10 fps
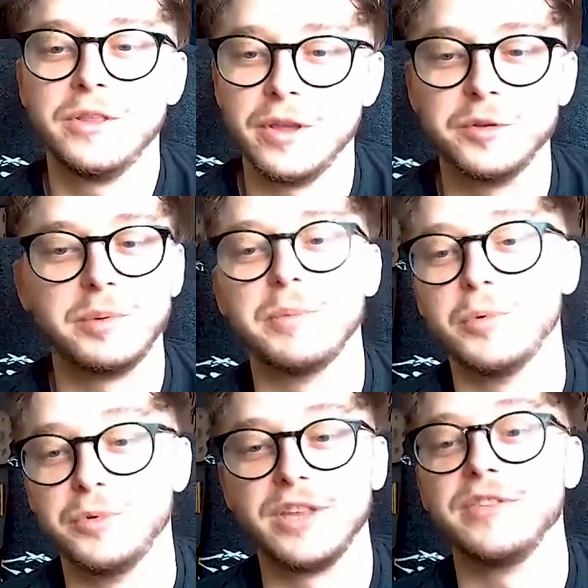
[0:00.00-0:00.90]
those
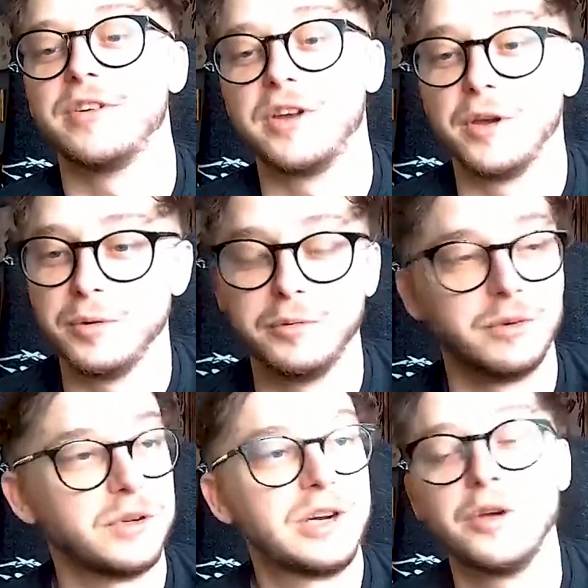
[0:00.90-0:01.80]
people tend to go
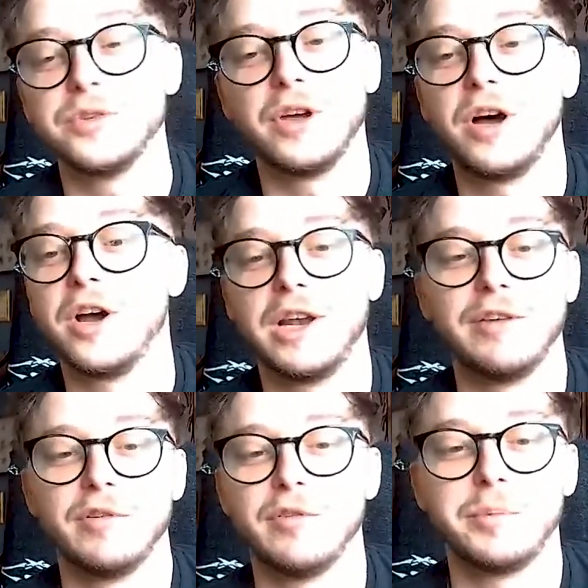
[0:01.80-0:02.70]
close at a higher
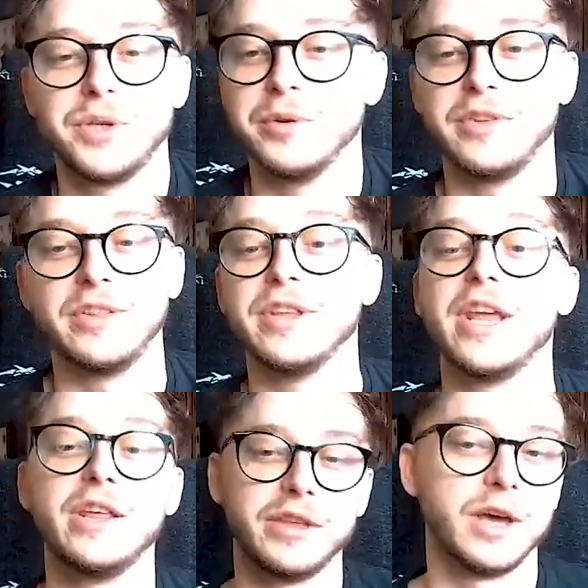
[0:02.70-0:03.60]
level of opportunity than
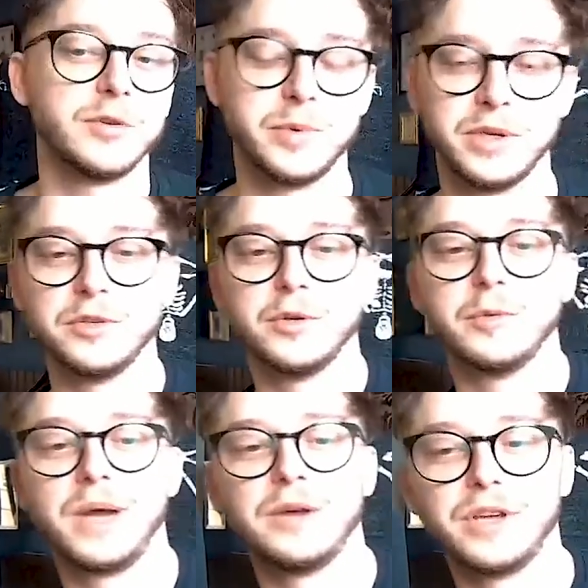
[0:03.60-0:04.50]
anything else we can do
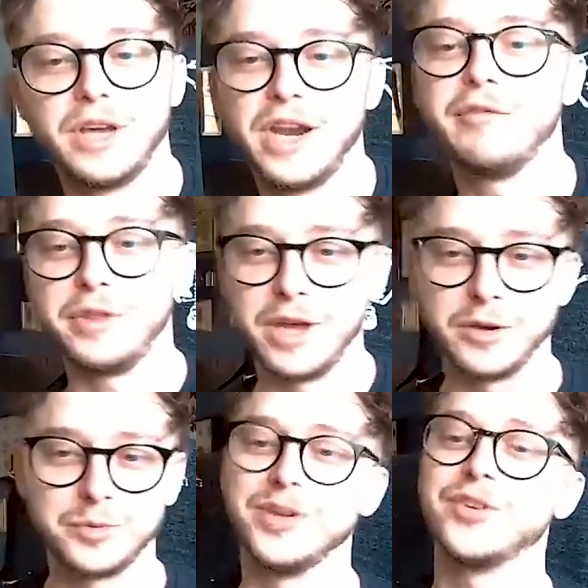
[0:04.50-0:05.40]
around it. And everything
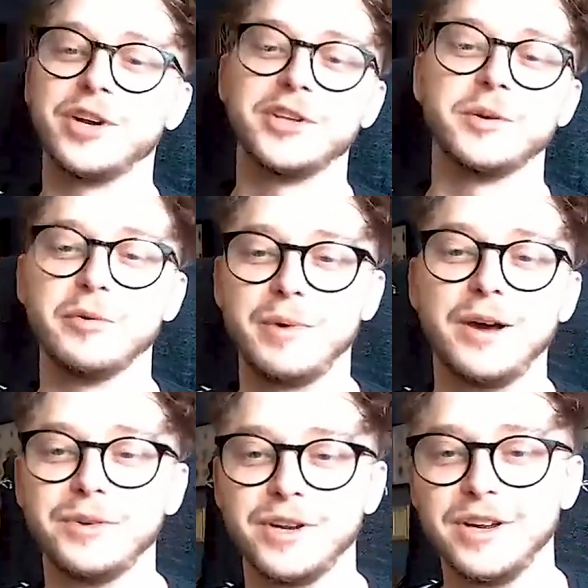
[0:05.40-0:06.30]
else we're trying to do
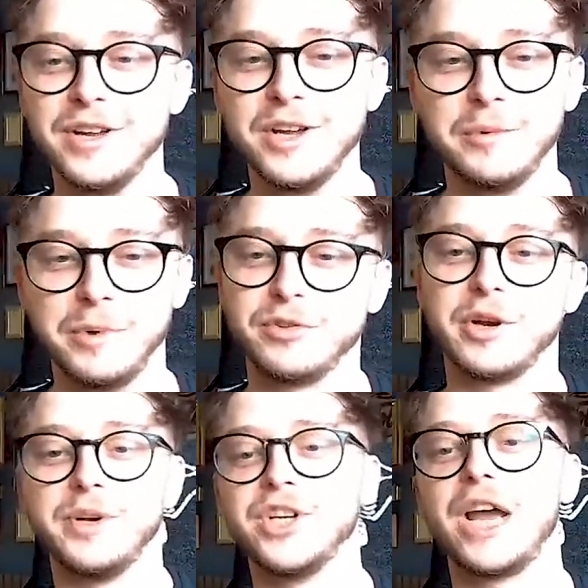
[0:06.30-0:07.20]
around it, we're
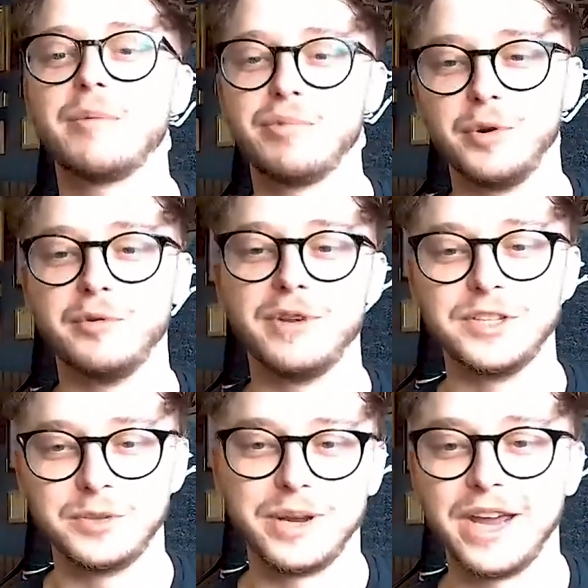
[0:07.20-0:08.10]
trying to inject proof
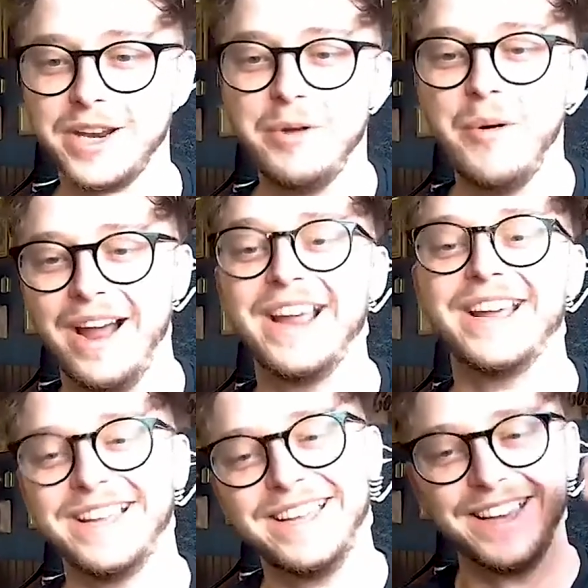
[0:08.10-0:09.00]
into it
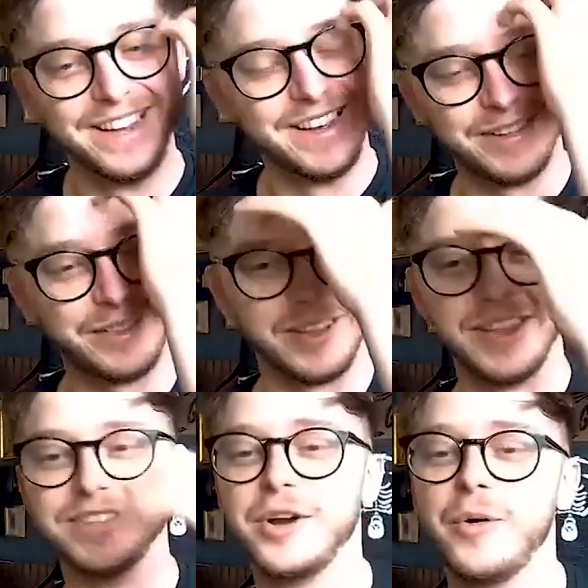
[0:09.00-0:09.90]
anyway that
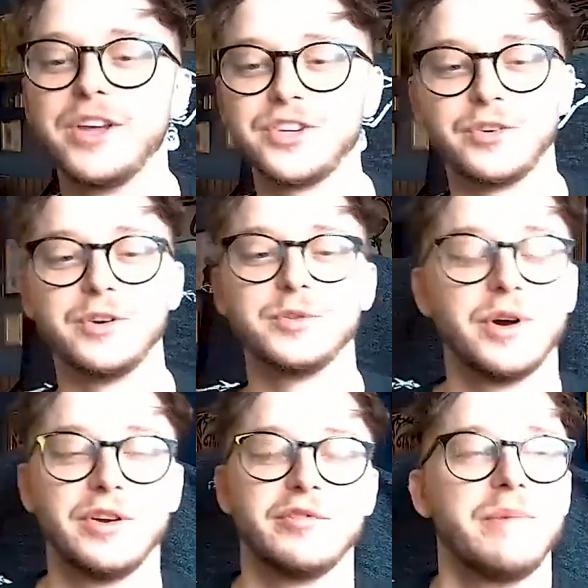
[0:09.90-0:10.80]
isn't quite as strong as
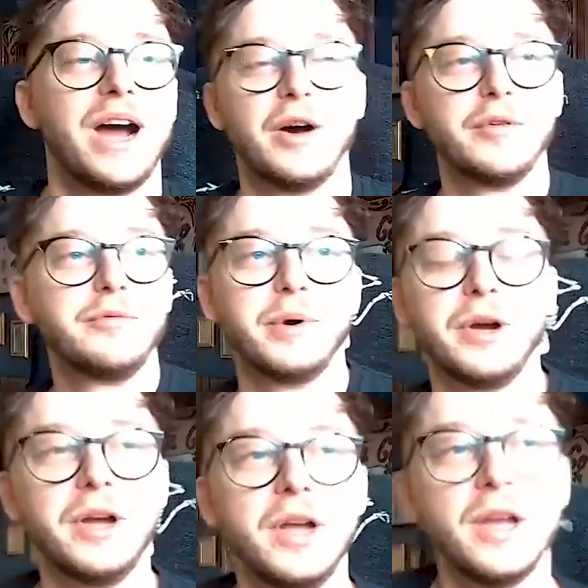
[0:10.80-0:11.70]
word of mouth.
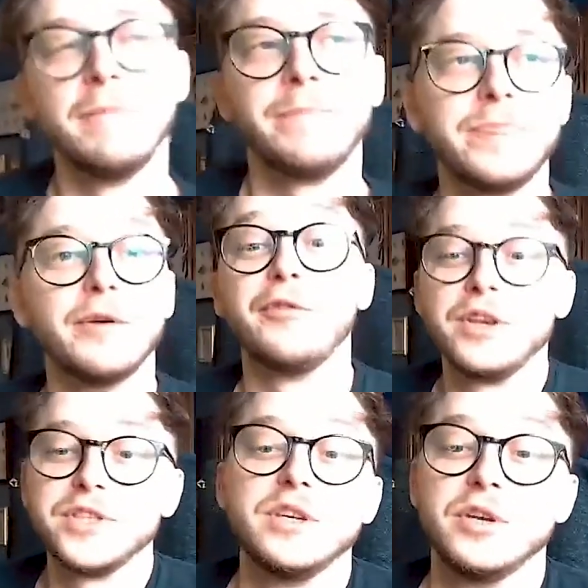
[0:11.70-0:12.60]
But the
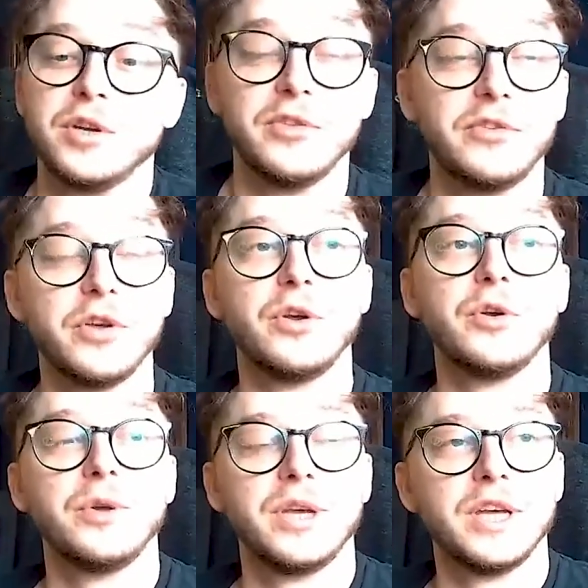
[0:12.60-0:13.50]
first thing you can
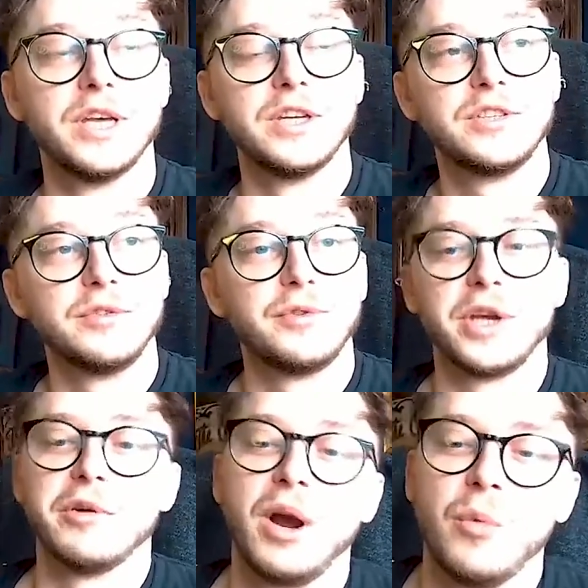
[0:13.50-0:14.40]
do is
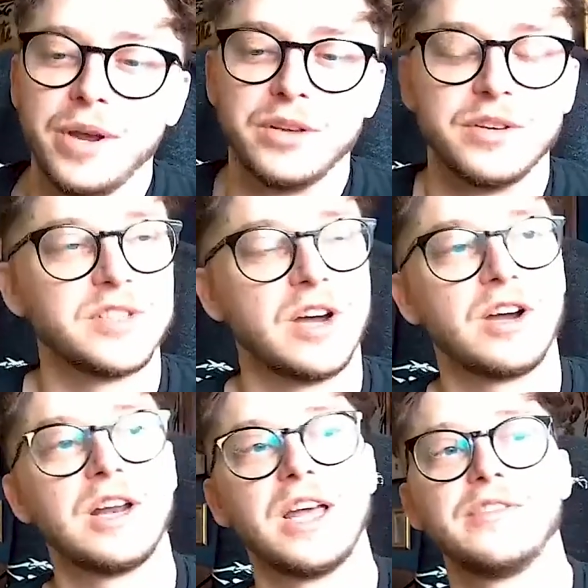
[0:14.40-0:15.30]
figure out where you can
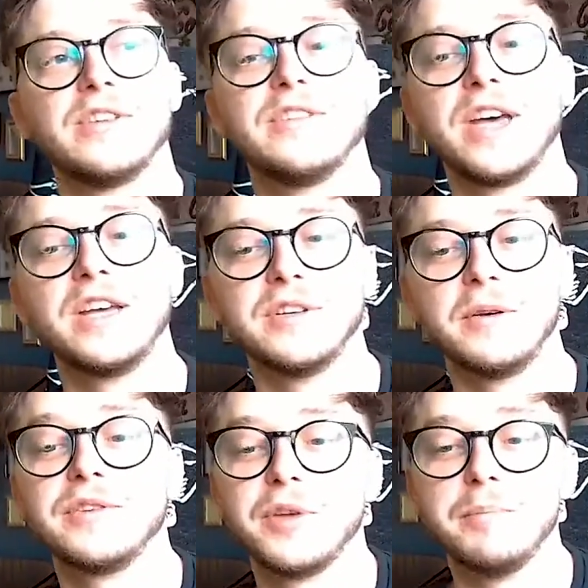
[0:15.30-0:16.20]
start collecting
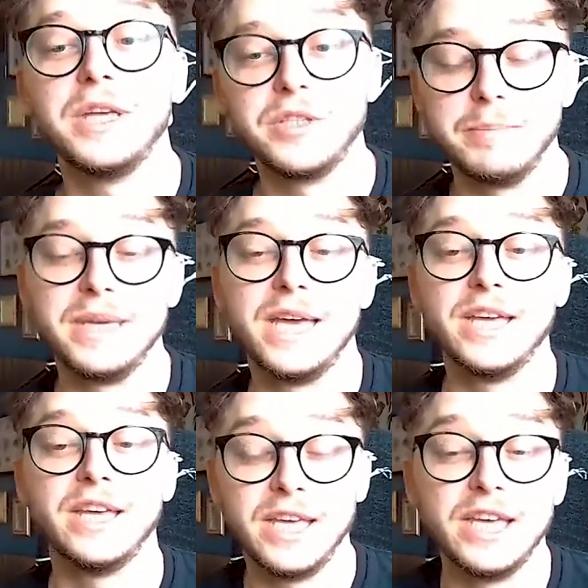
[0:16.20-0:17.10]
data. So B2B
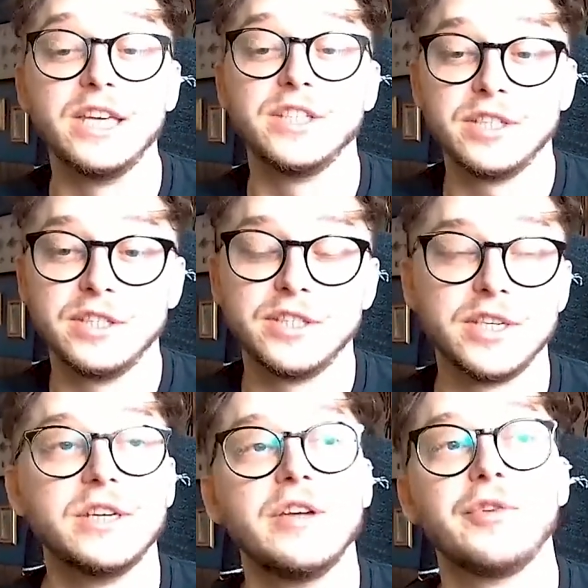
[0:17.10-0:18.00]
is
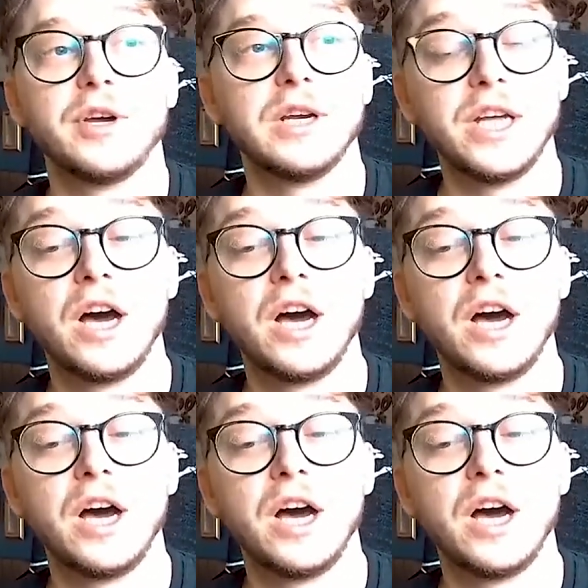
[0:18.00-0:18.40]
significantly